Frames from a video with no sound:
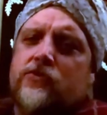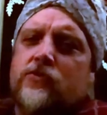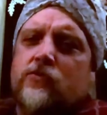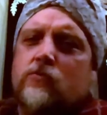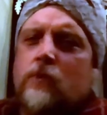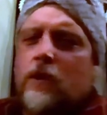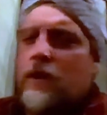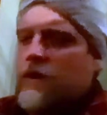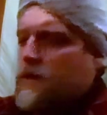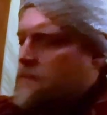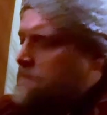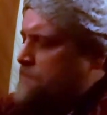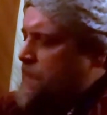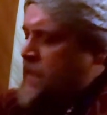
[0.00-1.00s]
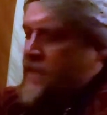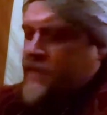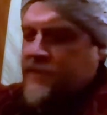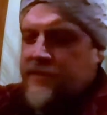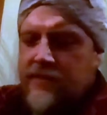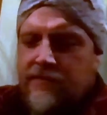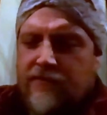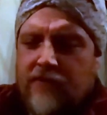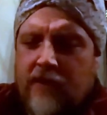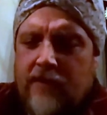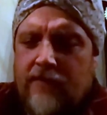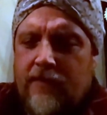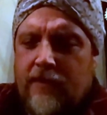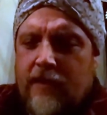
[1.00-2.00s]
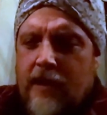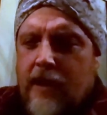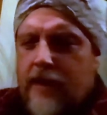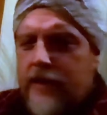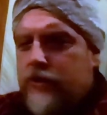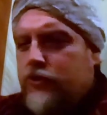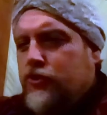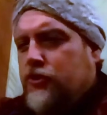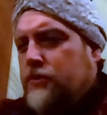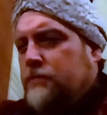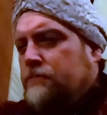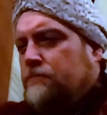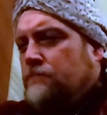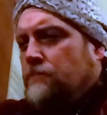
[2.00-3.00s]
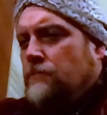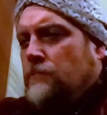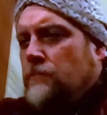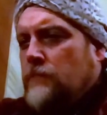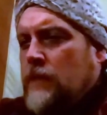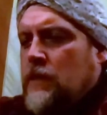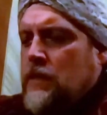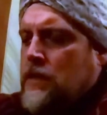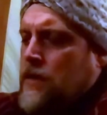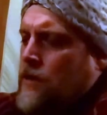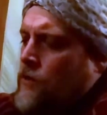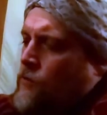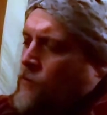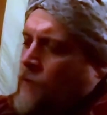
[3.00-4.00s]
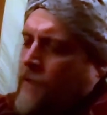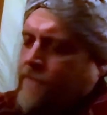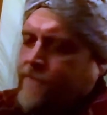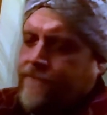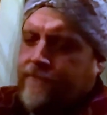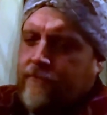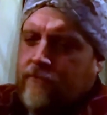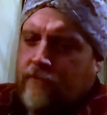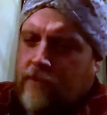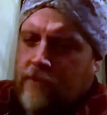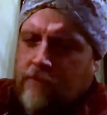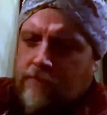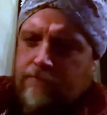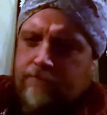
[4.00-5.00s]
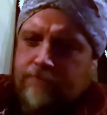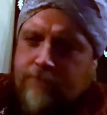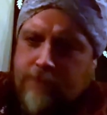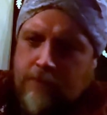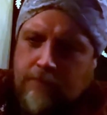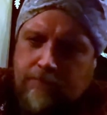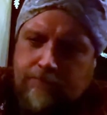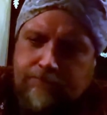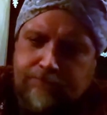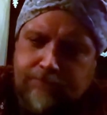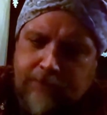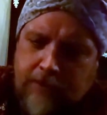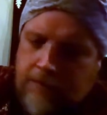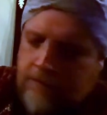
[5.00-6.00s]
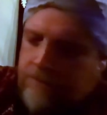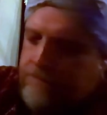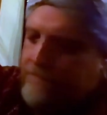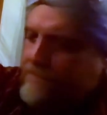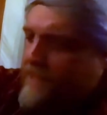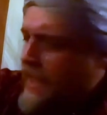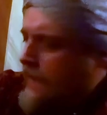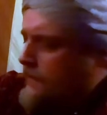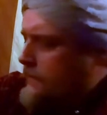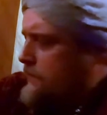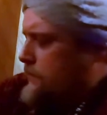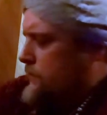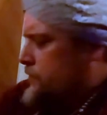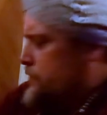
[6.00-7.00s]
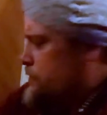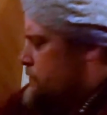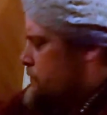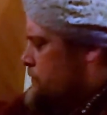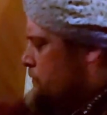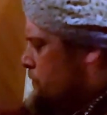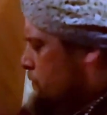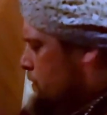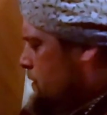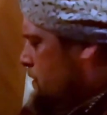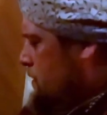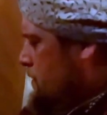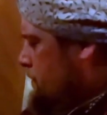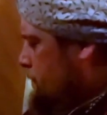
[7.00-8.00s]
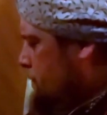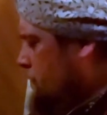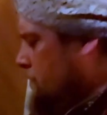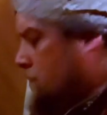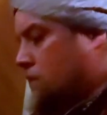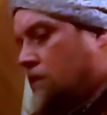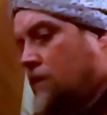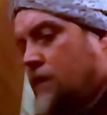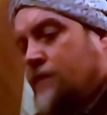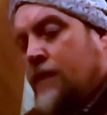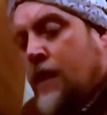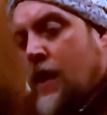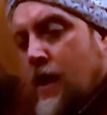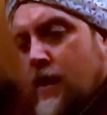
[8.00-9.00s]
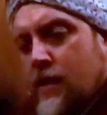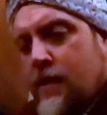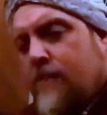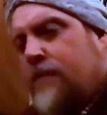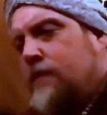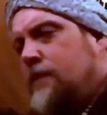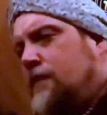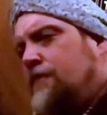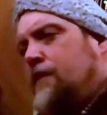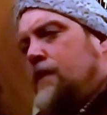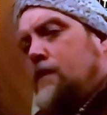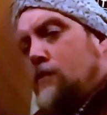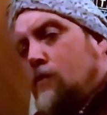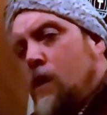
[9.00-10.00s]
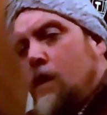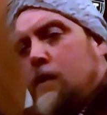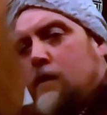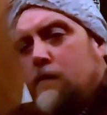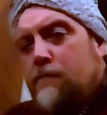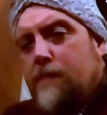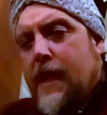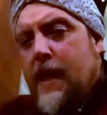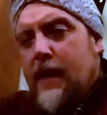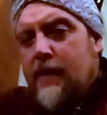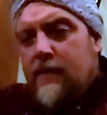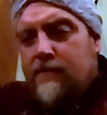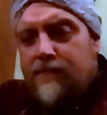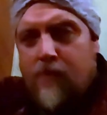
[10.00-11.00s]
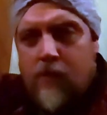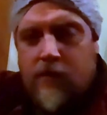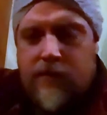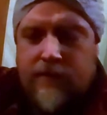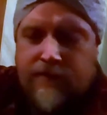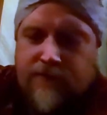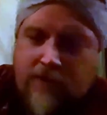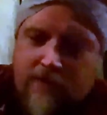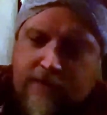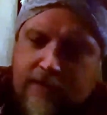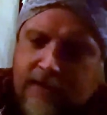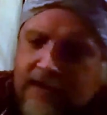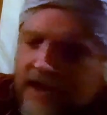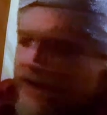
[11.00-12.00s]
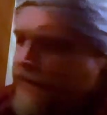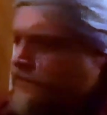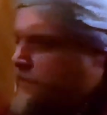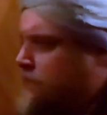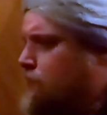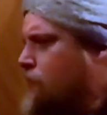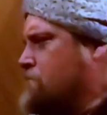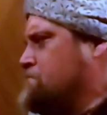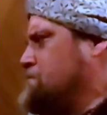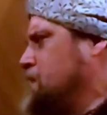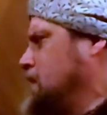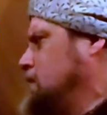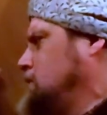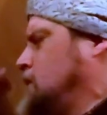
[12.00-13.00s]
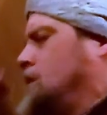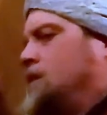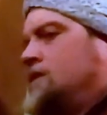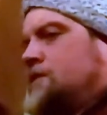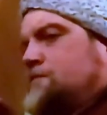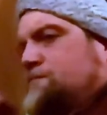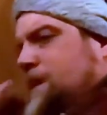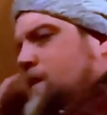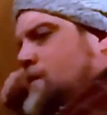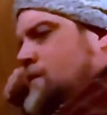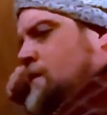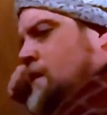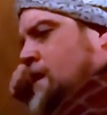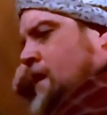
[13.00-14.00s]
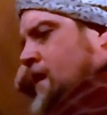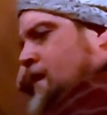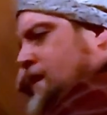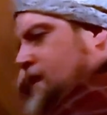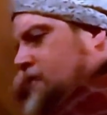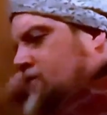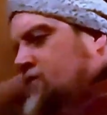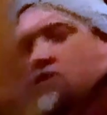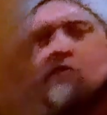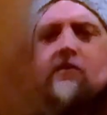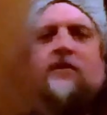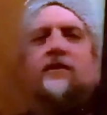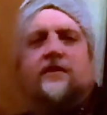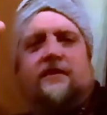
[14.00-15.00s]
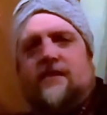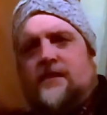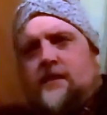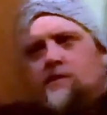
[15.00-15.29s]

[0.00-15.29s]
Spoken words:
to pace in front of the cottage. Left, dum, dum, dum, back, two, three, four, left. And you have this little figure walking back and forth in front of the cottage, and it's a great big long spear, and he turns, and the